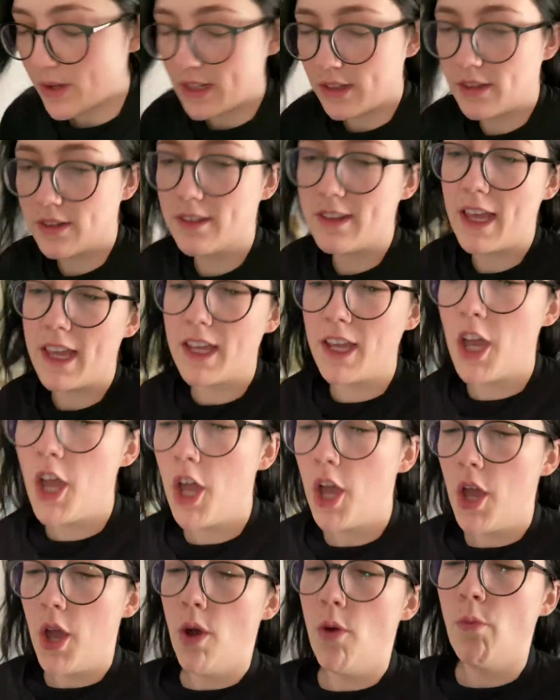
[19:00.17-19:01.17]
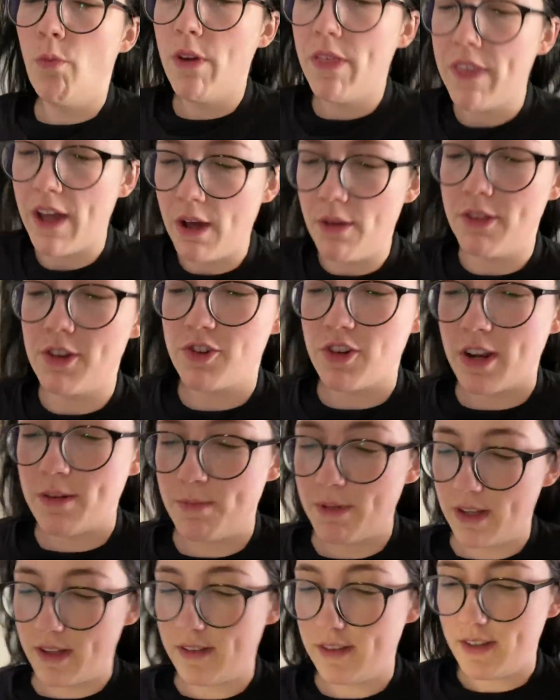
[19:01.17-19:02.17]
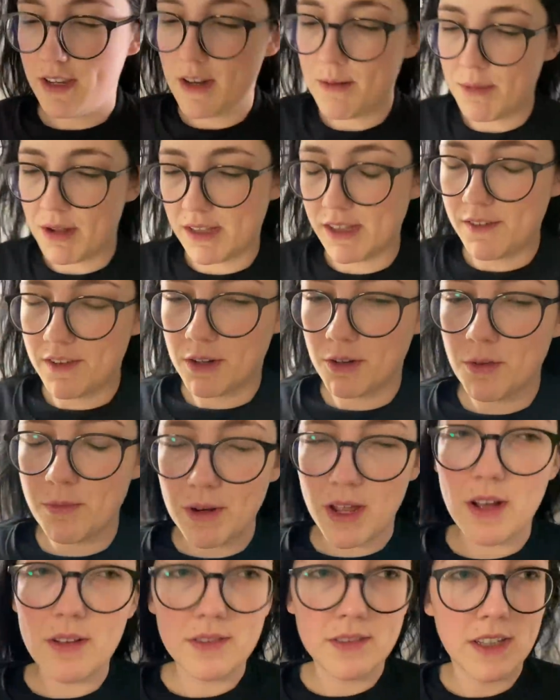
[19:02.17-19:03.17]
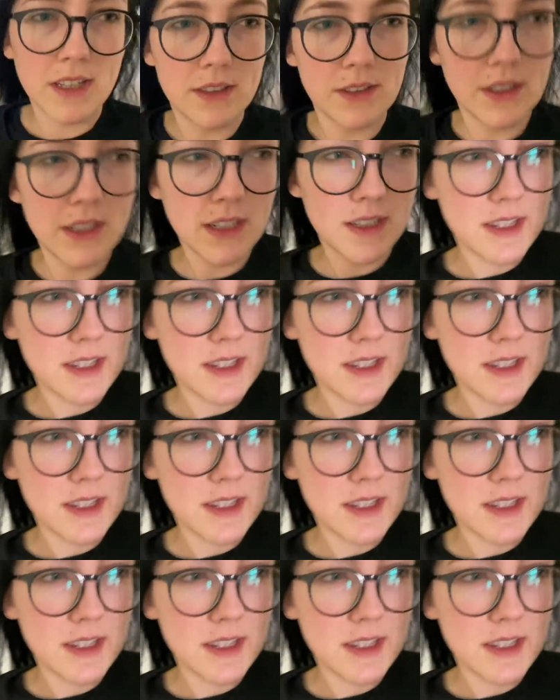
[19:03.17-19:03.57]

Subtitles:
it looks like without the treadmill in my living room now. Like, look at